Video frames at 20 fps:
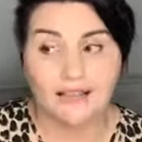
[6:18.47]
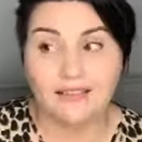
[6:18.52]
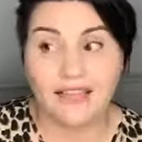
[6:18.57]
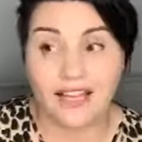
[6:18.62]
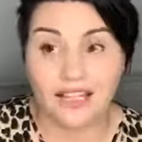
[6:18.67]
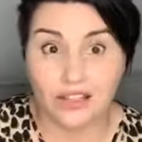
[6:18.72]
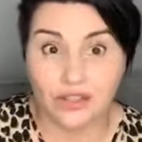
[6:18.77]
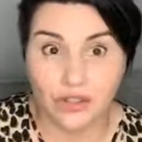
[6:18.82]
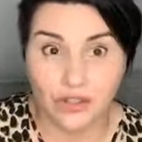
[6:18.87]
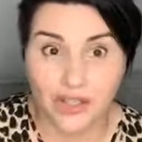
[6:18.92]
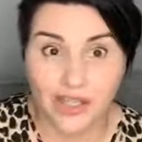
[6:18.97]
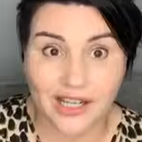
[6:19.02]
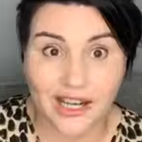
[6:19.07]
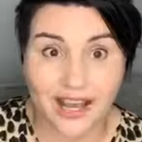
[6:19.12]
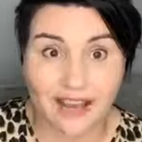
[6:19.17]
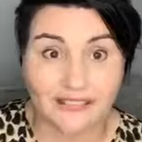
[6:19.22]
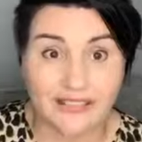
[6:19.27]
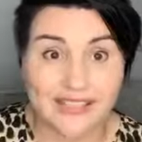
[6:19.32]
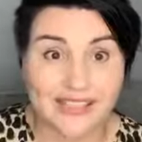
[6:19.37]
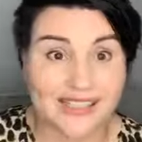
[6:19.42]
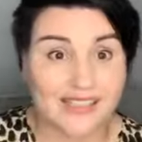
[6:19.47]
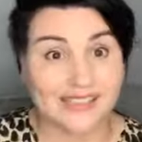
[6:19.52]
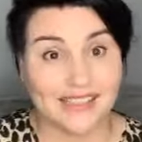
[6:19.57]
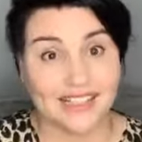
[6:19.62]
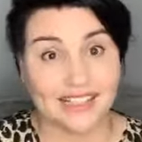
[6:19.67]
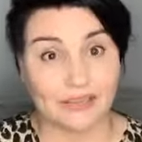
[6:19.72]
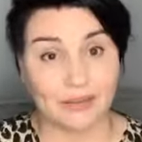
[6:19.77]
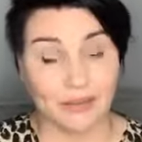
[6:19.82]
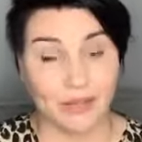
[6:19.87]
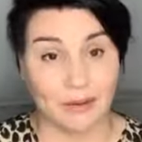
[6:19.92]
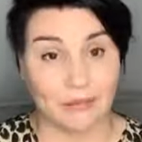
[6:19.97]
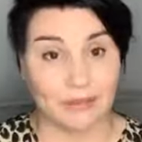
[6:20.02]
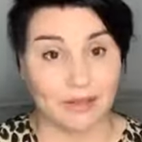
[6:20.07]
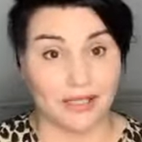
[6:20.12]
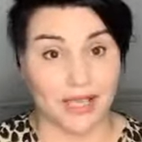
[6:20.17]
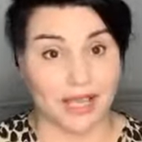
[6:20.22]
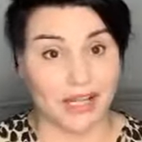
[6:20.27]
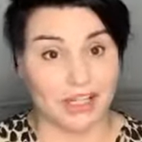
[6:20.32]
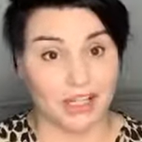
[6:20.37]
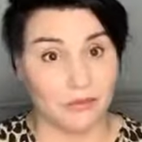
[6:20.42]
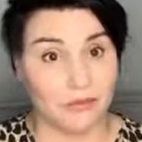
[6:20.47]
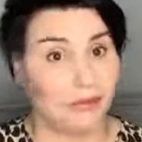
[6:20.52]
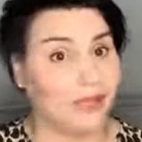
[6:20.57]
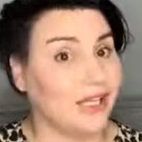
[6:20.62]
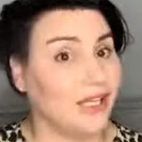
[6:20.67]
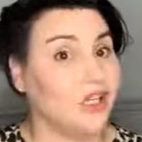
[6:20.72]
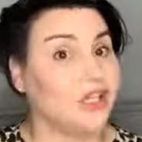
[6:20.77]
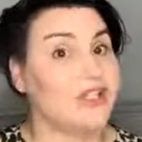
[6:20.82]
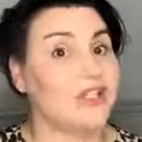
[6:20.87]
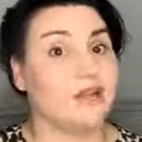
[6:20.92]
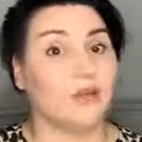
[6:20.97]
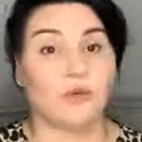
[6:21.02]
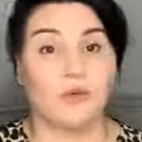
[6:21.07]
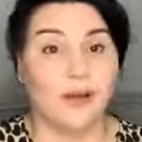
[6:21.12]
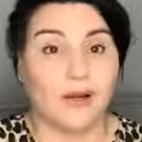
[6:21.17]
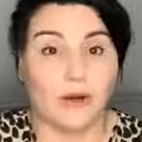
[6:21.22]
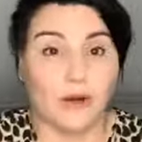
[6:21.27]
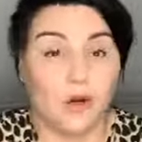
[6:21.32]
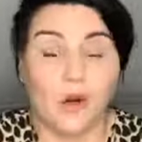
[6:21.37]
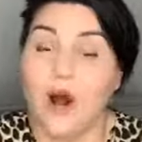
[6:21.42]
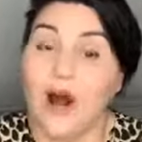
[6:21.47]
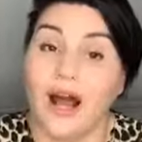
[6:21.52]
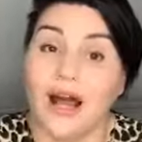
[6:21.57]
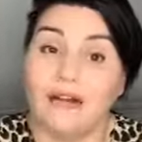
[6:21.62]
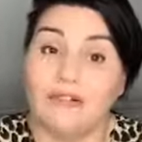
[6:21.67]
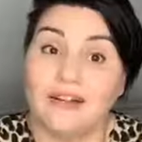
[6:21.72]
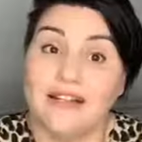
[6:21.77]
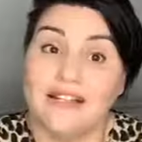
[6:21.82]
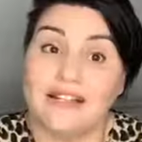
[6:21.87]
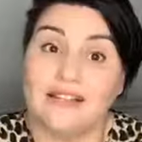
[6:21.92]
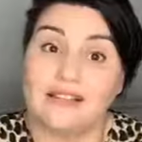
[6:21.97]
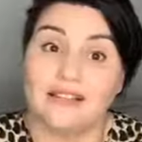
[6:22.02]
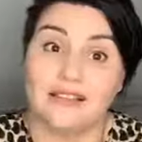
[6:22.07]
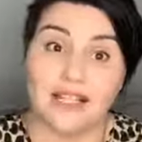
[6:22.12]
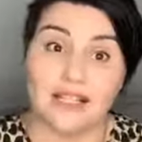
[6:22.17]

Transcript: that you can have a successful application, because we're all high risk.